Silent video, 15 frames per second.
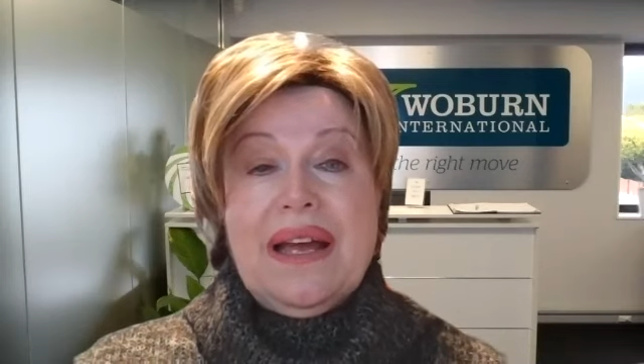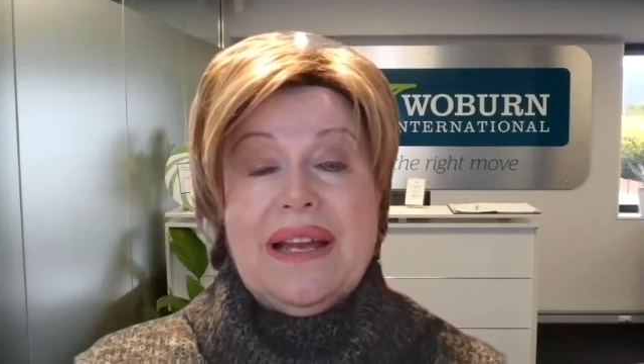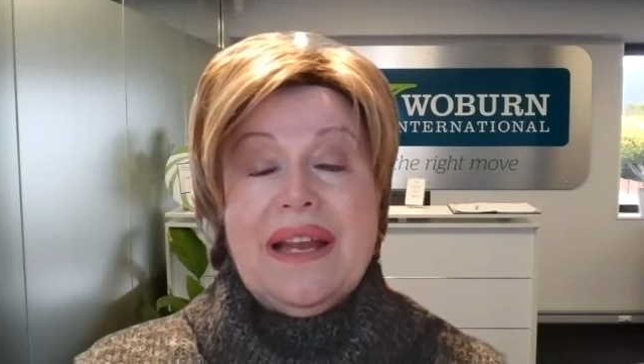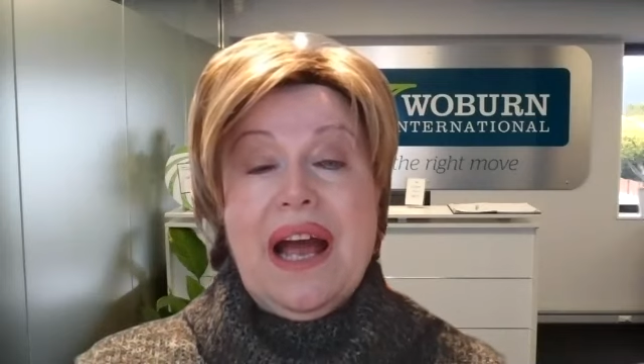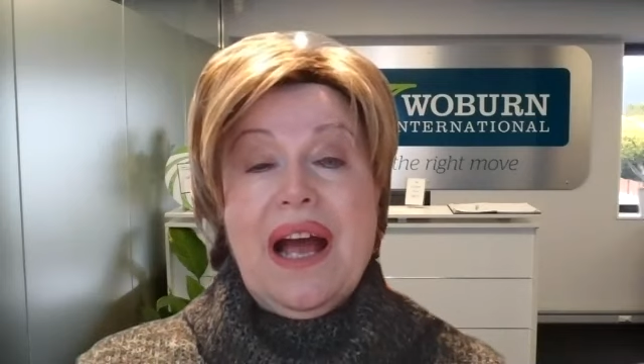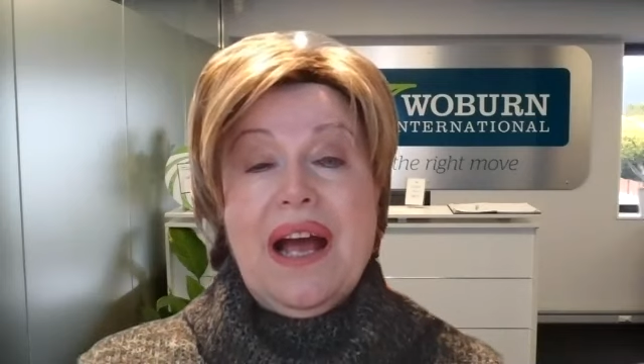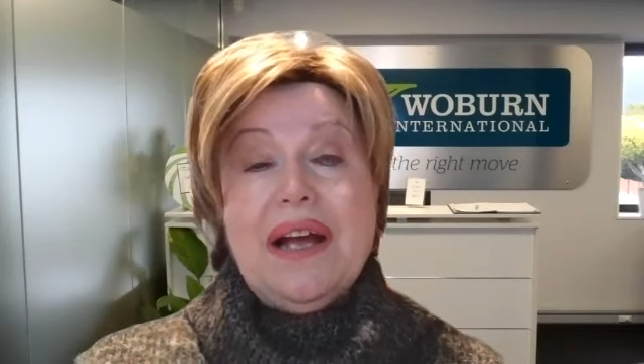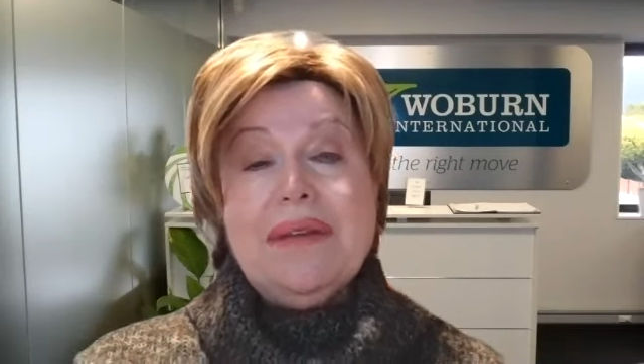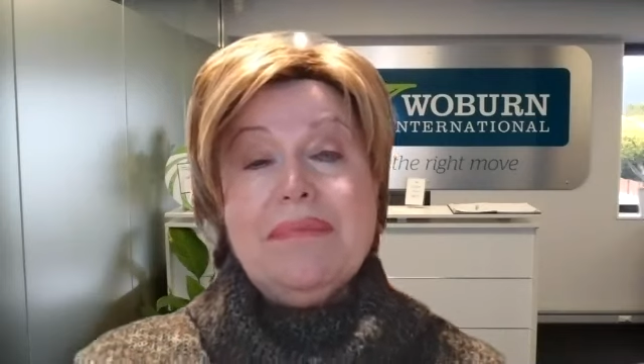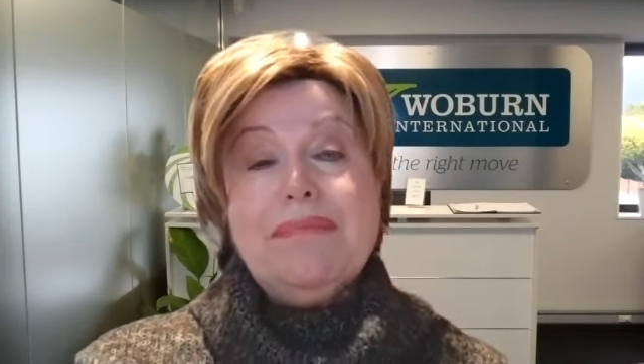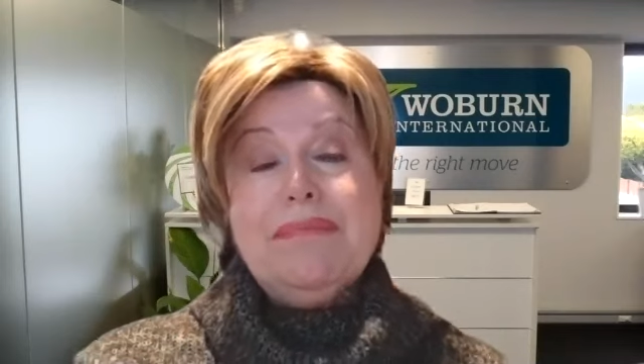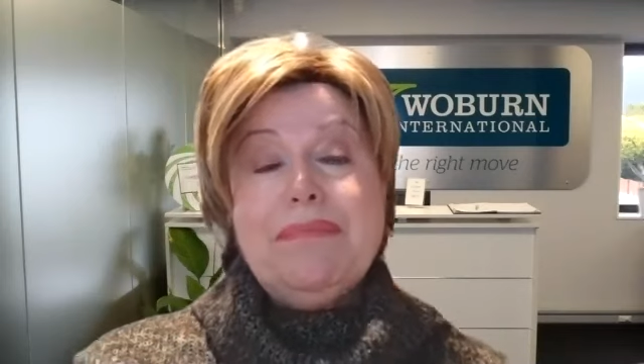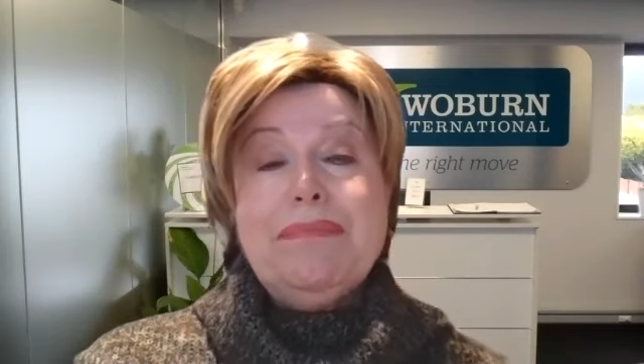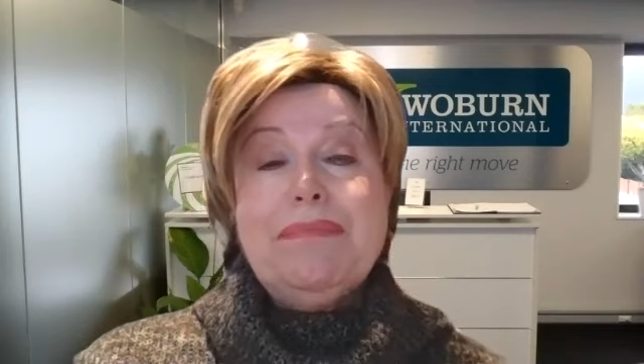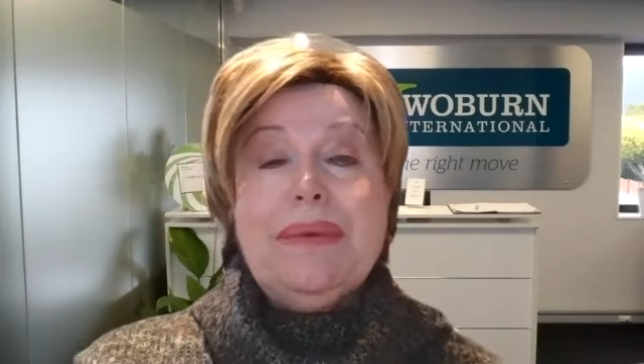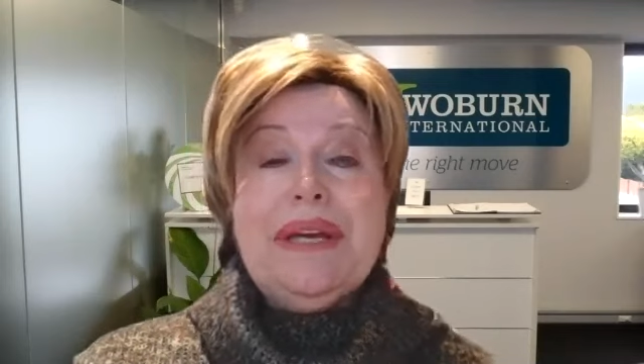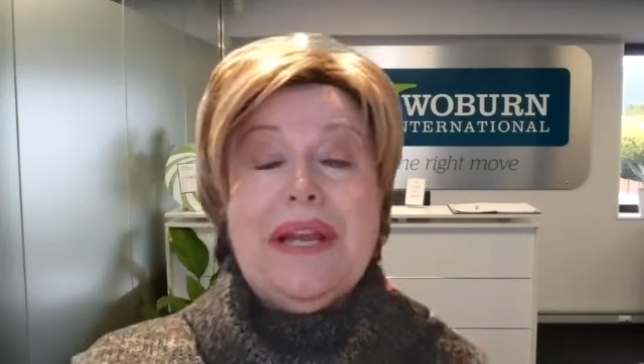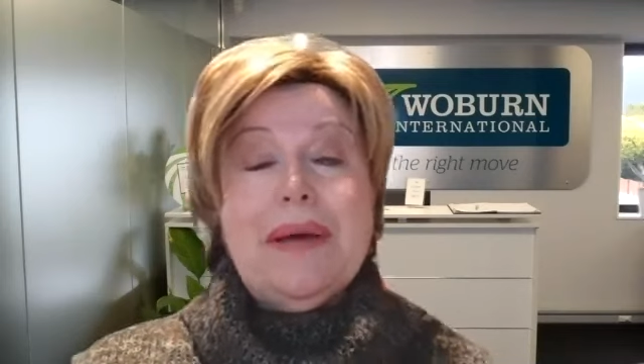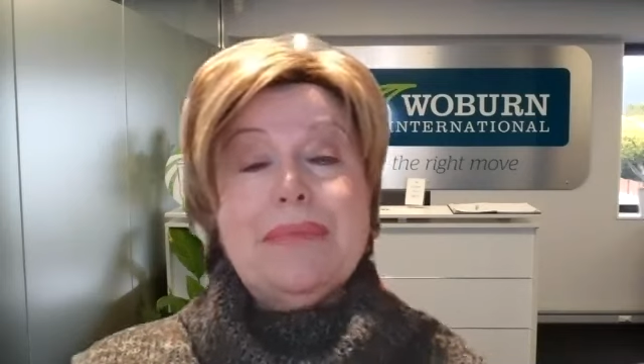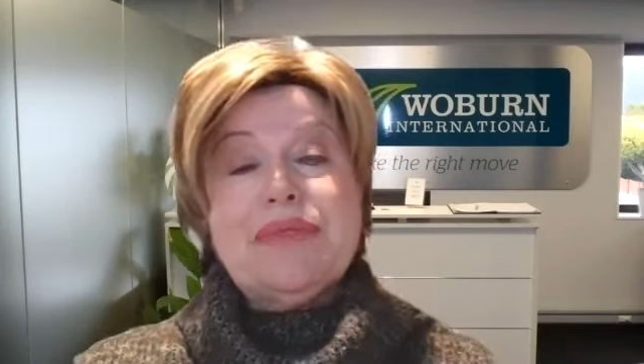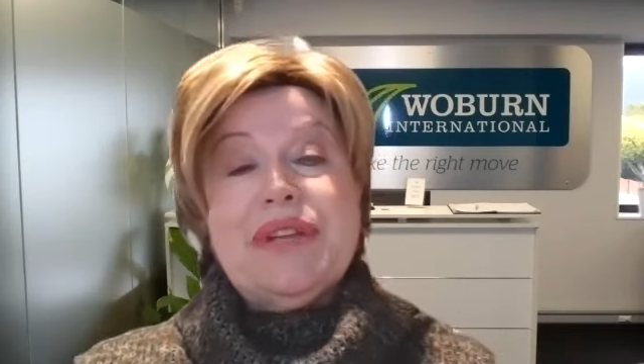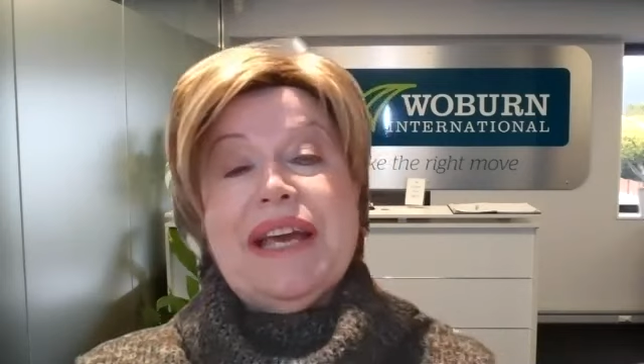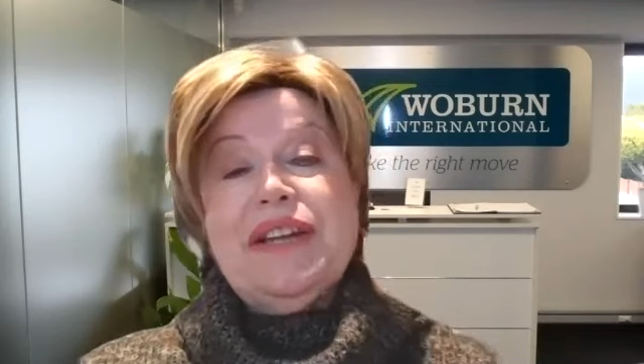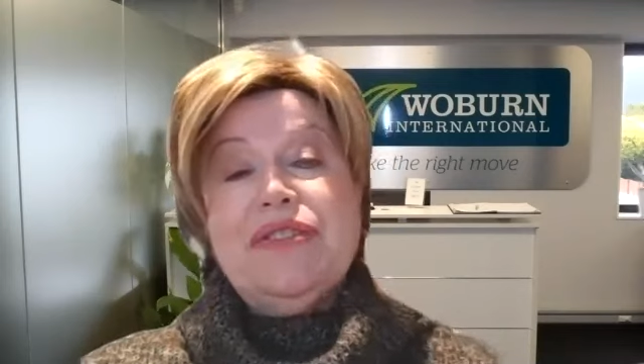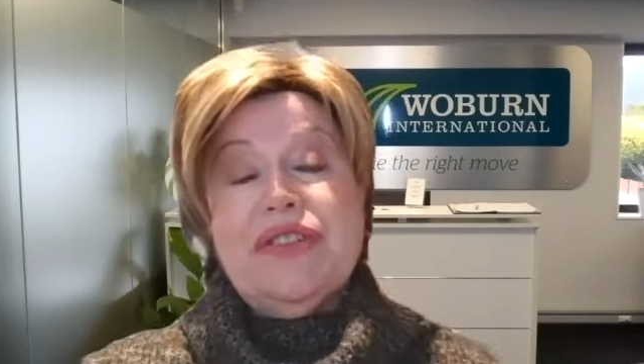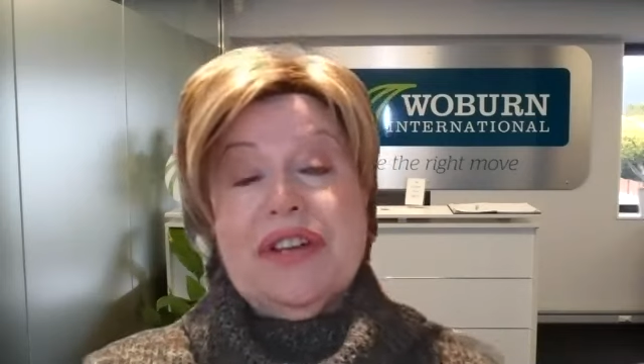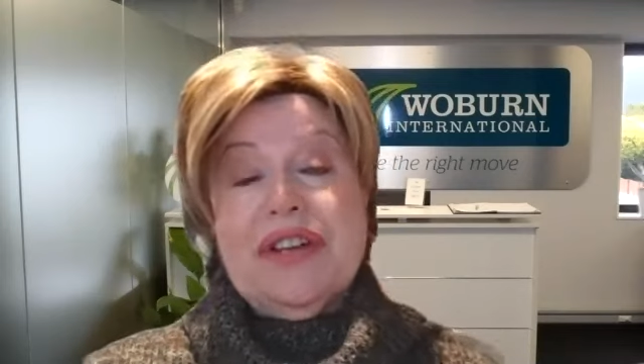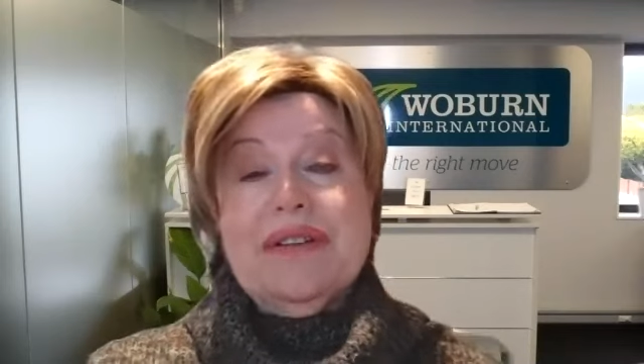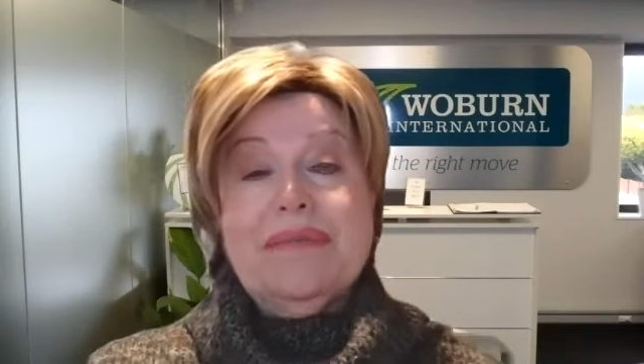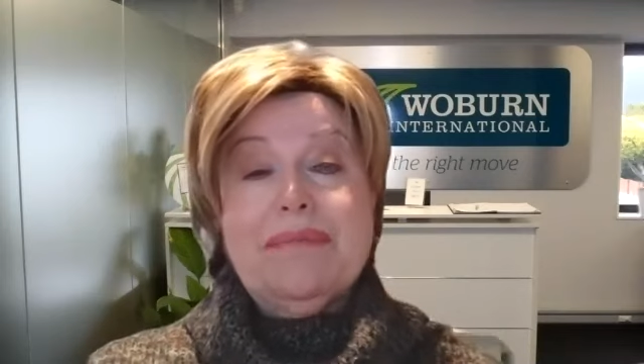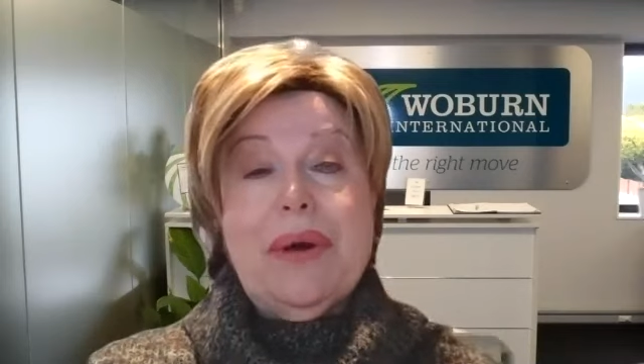Now, I've been updating